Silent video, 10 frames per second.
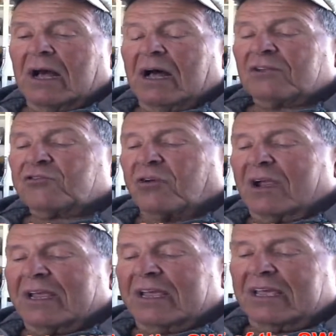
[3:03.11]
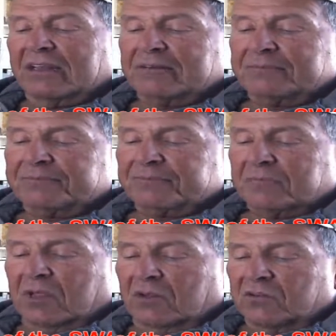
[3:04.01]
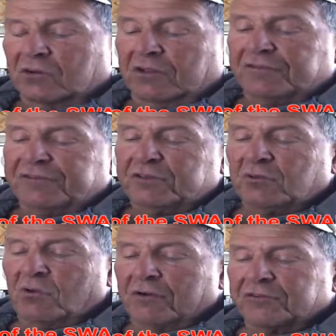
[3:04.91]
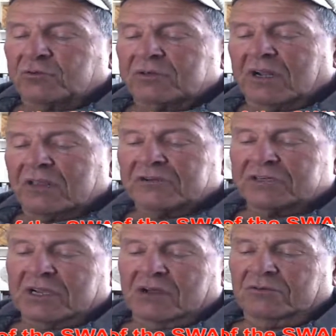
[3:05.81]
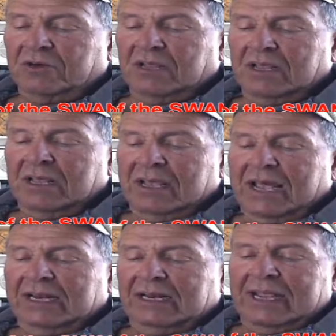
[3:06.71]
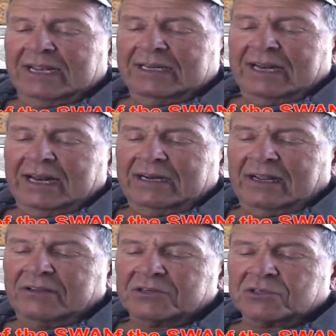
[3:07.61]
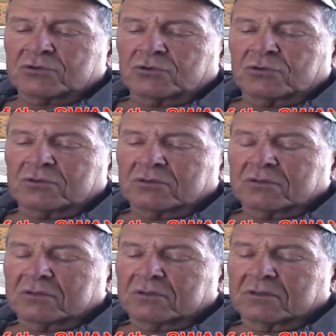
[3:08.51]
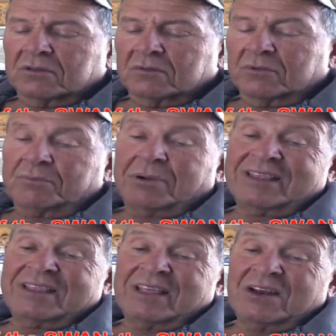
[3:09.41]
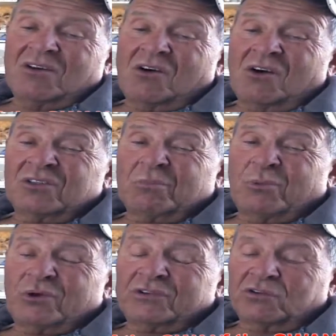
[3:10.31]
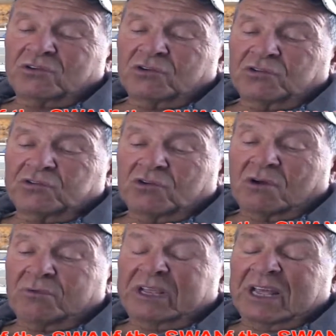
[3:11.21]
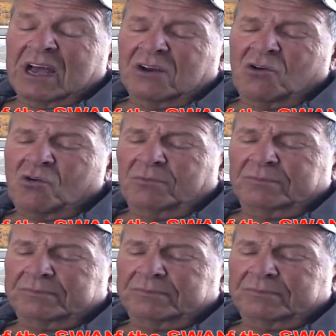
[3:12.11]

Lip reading: I'll try again. So he flew off to another town and landed at another school. But by then, all the boys and girls had already gone home.